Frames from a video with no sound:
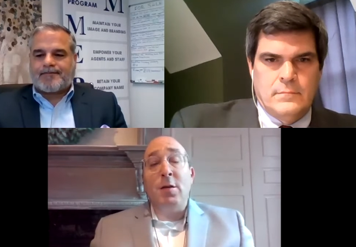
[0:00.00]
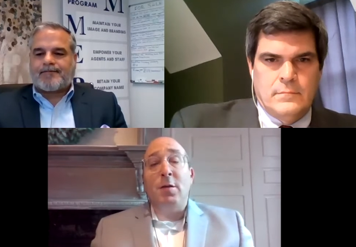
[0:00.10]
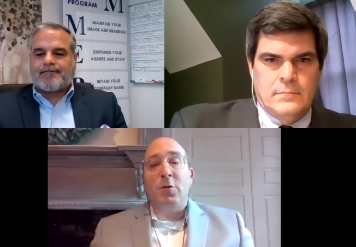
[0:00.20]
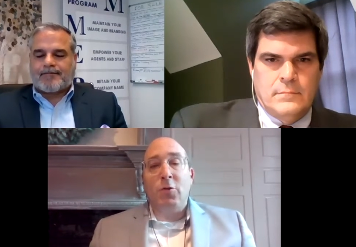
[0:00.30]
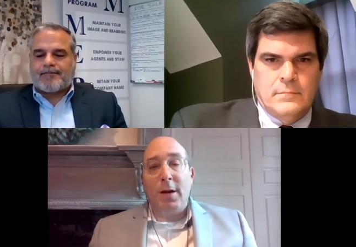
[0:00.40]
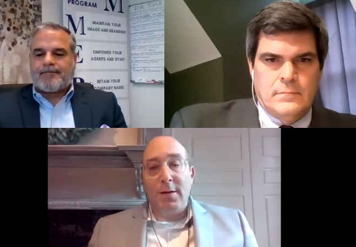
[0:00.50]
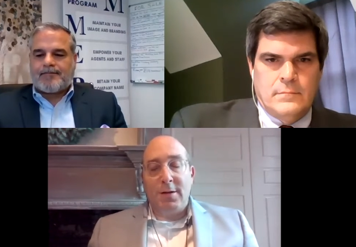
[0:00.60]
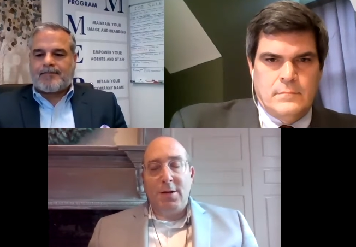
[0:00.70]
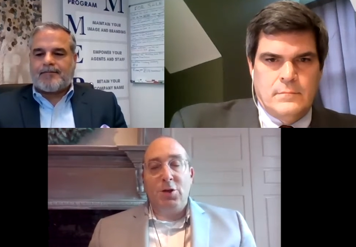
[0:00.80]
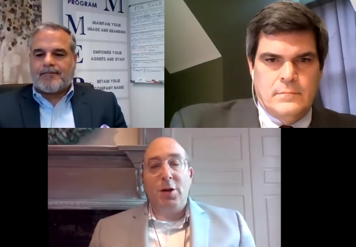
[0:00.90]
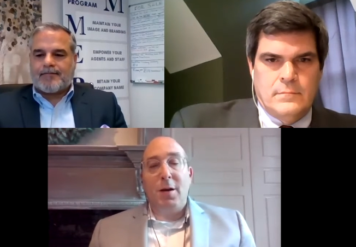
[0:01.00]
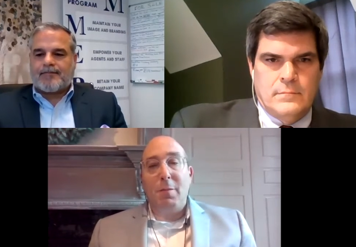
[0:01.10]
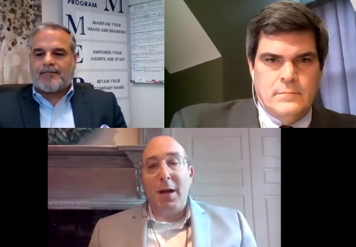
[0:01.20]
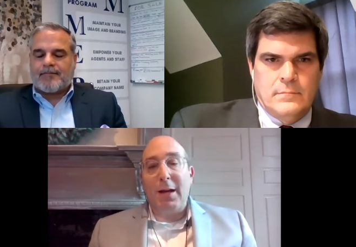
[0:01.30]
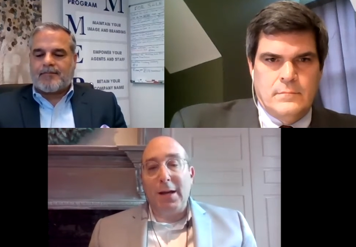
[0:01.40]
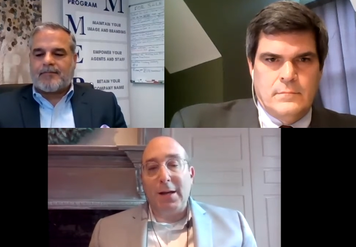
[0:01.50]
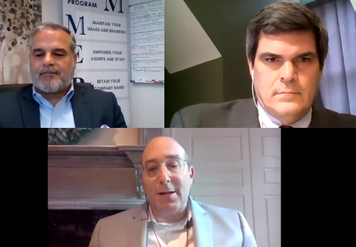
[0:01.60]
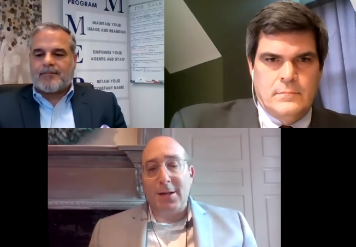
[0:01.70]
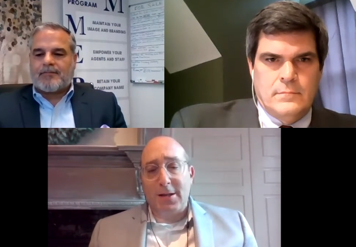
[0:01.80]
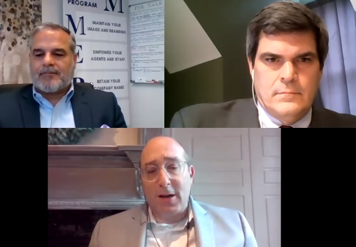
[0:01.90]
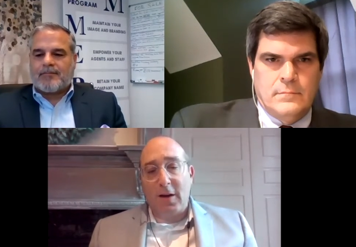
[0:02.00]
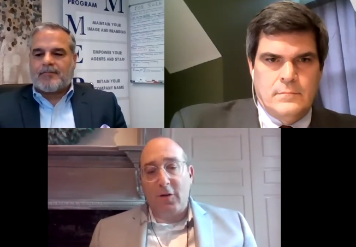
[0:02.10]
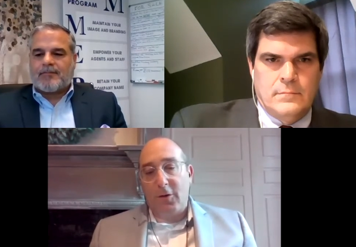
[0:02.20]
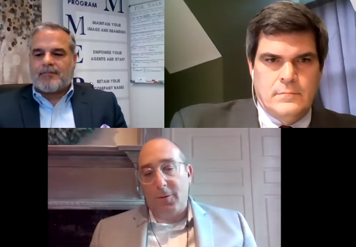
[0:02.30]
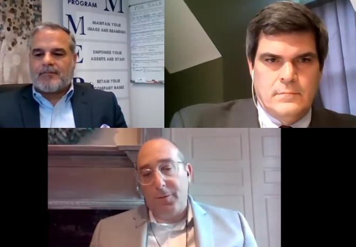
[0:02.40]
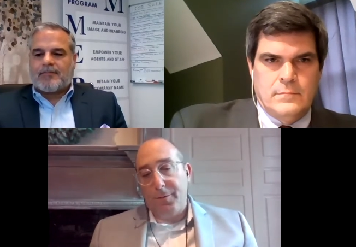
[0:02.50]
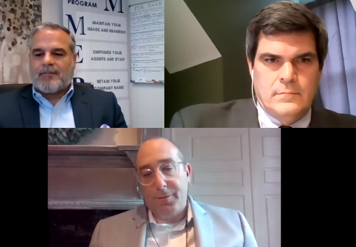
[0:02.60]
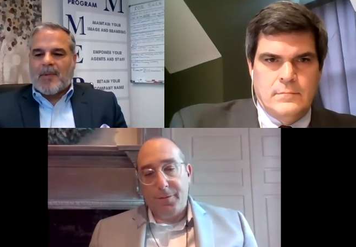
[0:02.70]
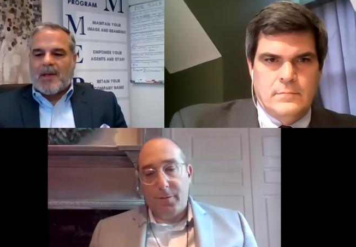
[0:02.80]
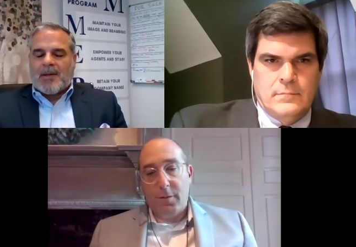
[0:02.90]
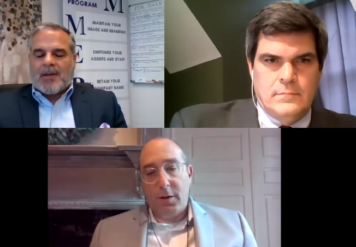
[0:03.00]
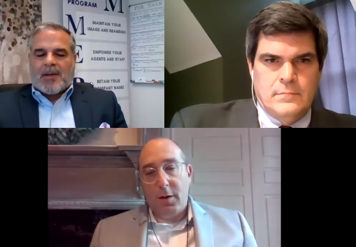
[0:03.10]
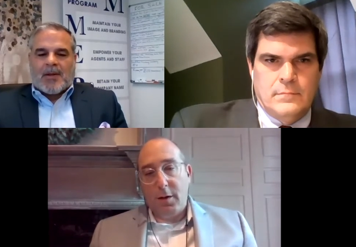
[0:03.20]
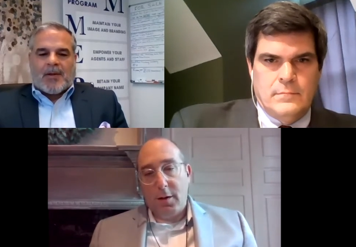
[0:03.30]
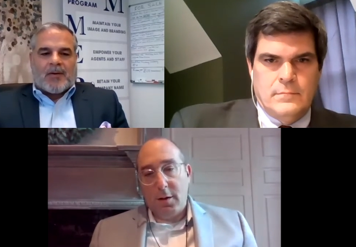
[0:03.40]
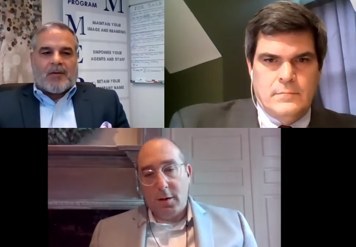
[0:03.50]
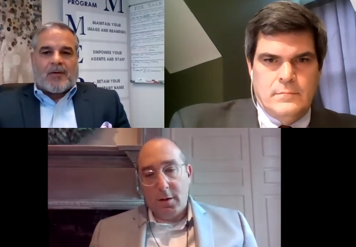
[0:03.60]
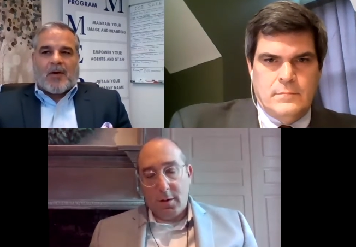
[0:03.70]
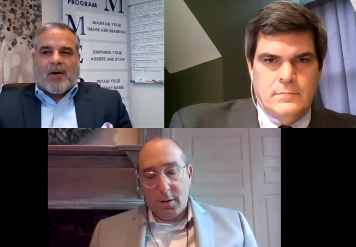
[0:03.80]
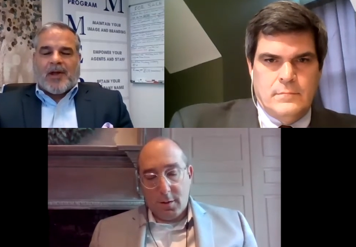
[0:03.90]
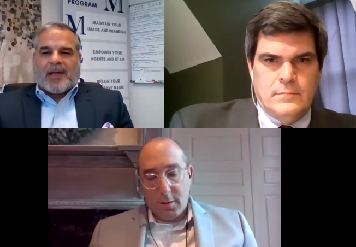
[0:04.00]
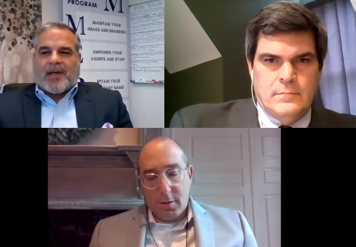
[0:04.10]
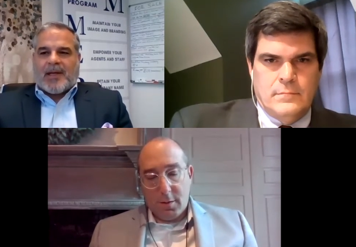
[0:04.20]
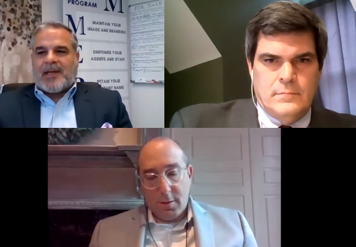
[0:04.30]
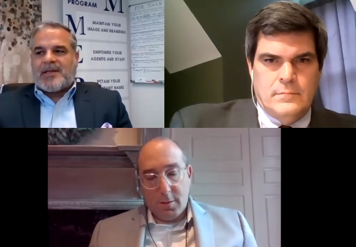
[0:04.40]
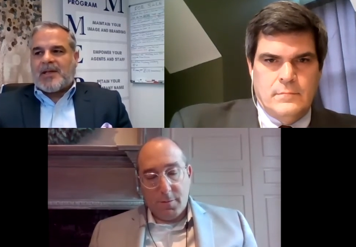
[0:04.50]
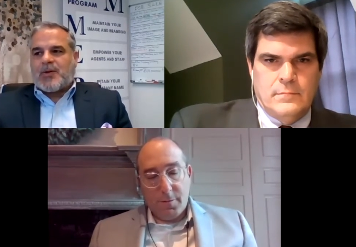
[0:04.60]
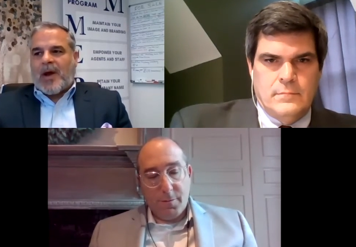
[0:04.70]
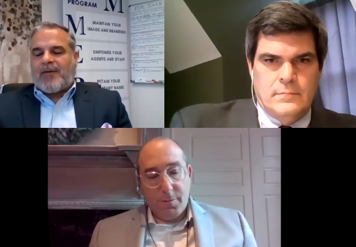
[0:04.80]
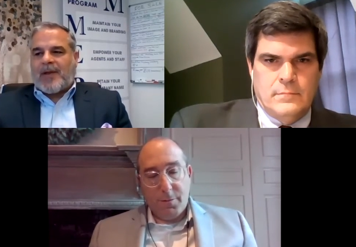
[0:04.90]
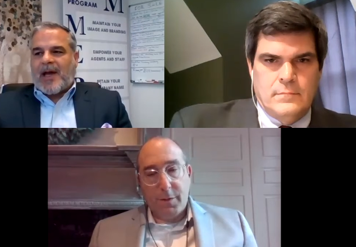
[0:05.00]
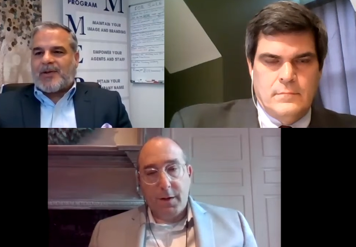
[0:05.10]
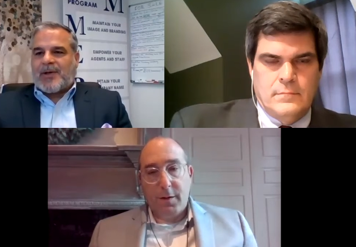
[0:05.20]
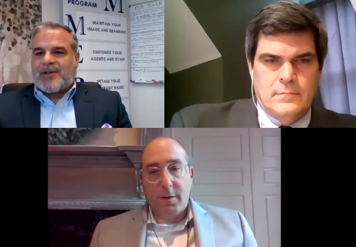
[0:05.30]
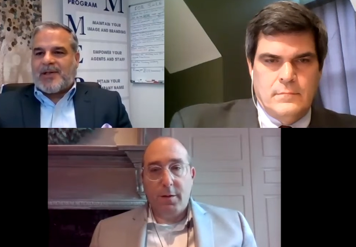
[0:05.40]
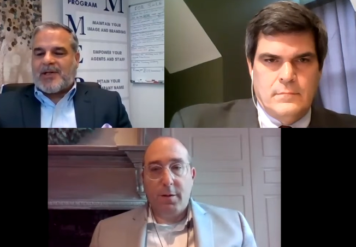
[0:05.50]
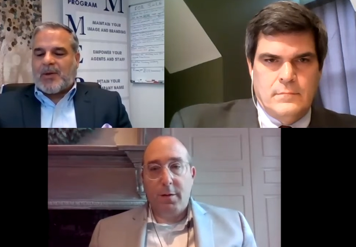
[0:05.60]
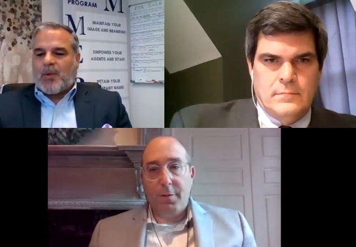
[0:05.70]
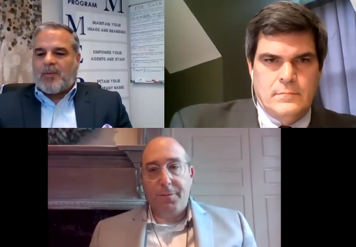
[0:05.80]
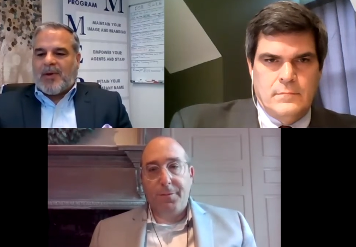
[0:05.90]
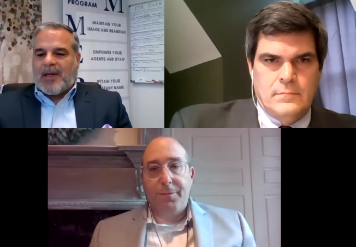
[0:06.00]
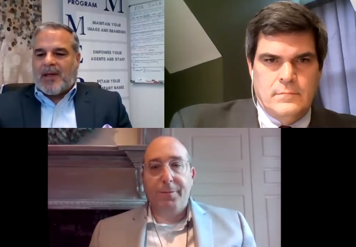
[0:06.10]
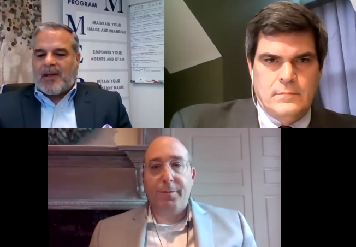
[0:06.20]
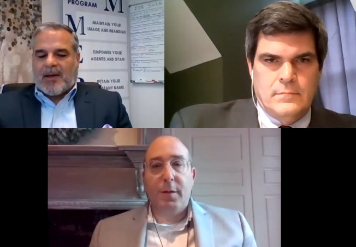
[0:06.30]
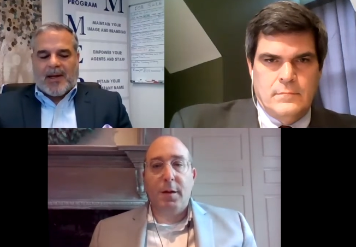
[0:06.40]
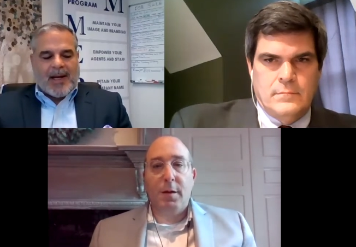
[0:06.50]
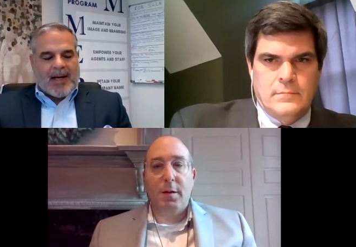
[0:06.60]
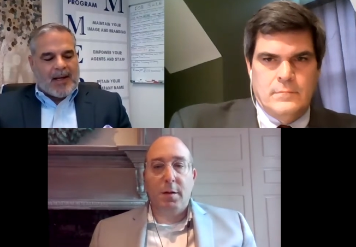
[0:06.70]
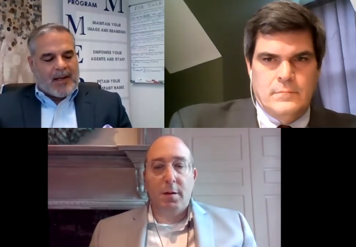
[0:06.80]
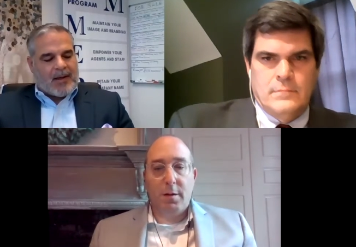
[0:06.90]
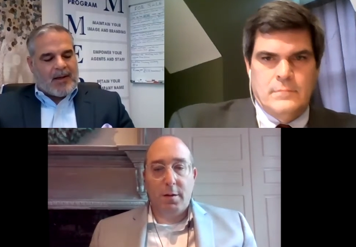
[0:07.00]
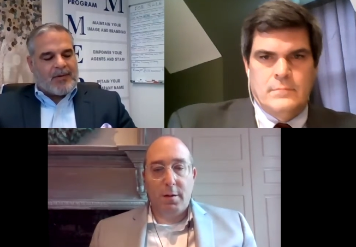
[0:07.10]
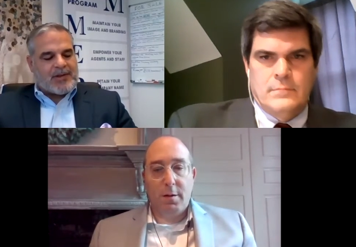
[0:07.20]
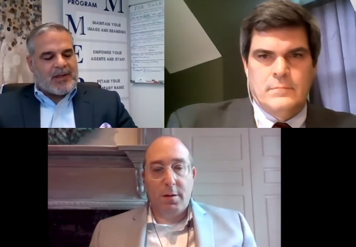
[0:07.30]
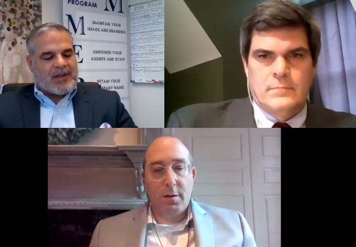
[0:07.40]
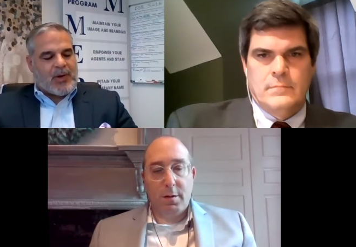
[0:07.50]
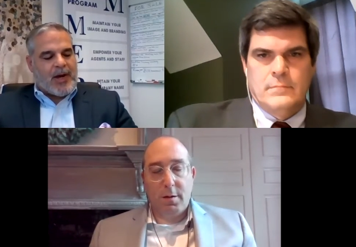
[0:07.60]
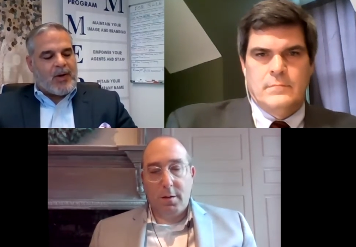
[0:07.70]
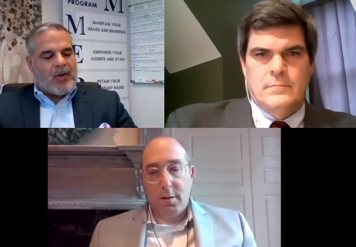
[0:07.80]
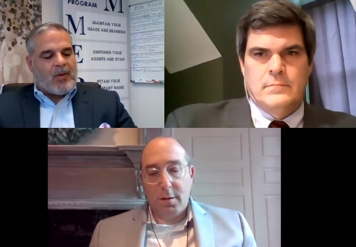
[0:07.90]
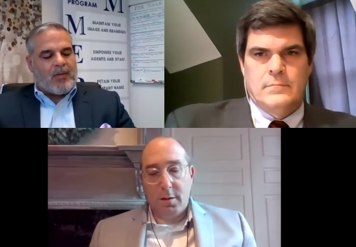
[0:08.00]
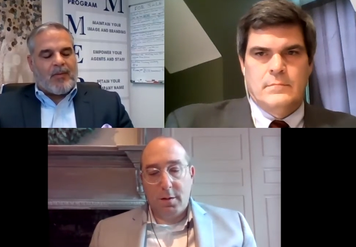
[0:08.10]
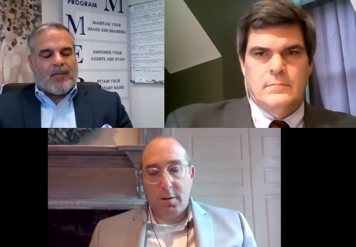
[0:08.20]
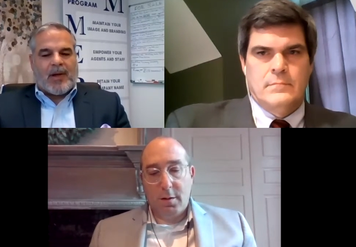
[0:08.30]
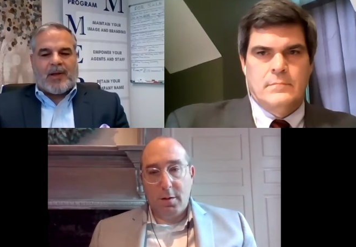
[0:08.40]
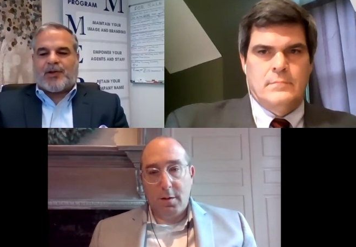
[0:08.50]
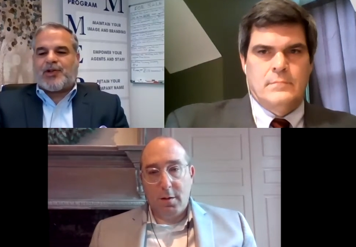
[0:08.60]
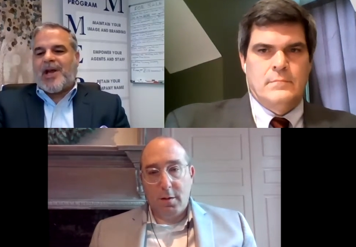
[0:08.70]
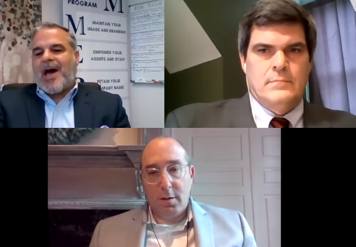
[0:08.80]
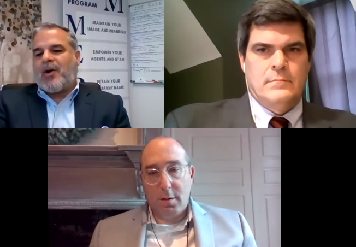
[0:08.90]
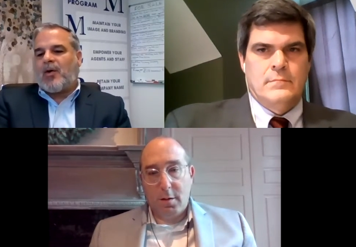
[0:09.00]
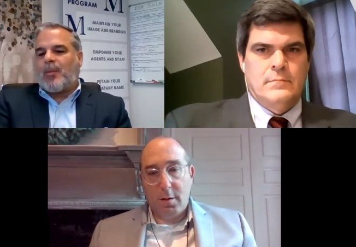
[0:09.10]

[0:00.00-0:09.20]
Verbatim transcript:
Speaker 1: eh, transition and making it successful?
Speaker 2: So the, the easiest way for that transition would be uh, obviously try to either shadow or